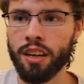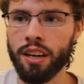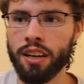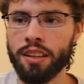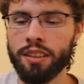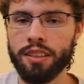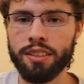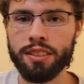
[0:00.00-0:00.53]

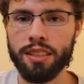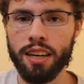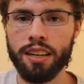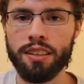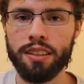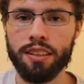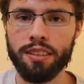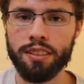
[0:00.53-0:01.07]
And
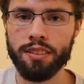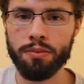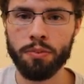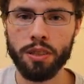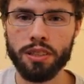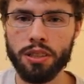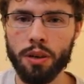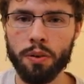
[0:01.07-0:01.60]

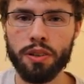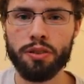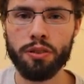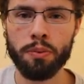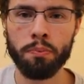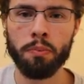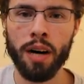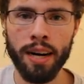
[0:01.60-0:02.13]
what's going
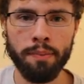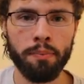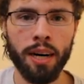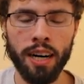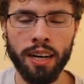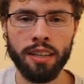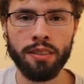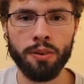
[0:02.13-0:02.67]
through my
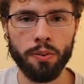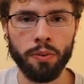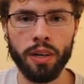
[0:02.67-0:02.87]
mind